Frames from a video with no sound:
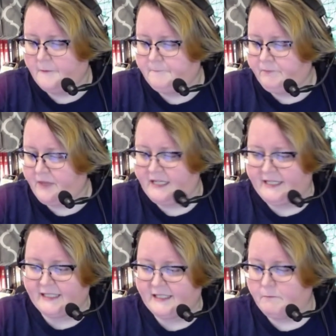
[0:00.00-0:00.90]
It
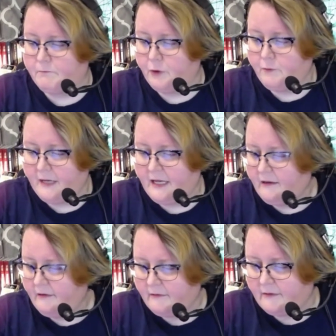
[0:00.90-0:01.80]
doesn't boot me
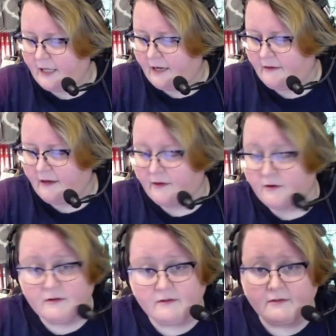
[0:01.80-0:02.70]
like the
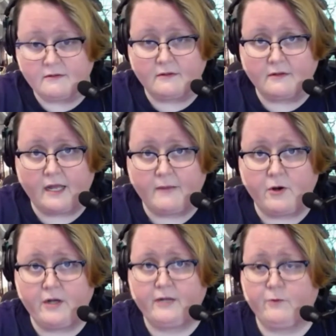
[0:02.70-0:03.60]
other library
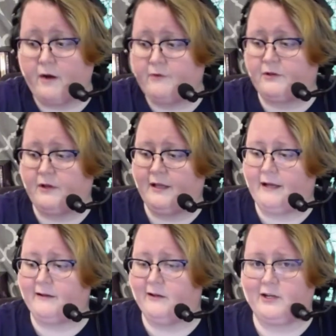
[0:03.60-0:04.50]
did, where I was only allowed to
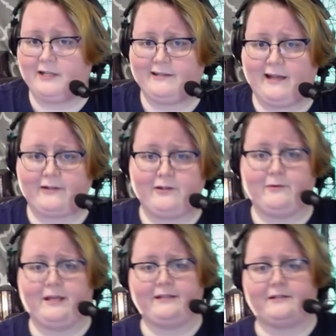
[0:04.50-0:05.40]
look at like 2
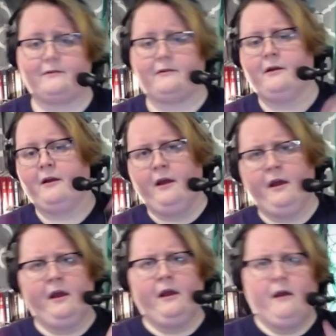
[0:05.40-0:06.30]
things
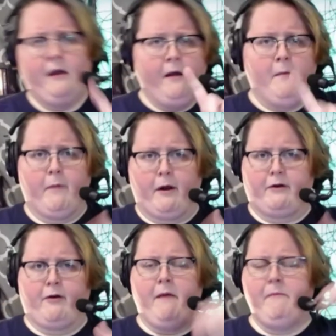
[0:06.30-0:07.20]
per
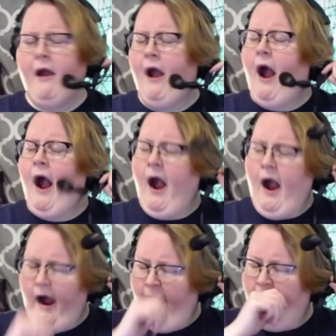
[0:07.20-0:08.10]
trip.
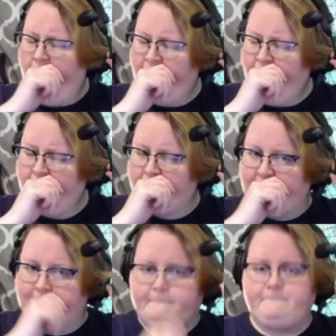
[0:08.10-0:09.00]
Excuse me.
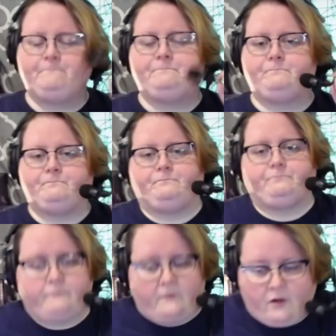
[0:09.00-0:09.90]

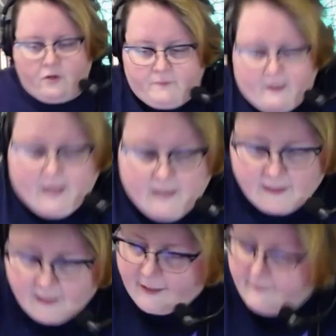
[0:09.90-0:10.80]
There goes my yawns again.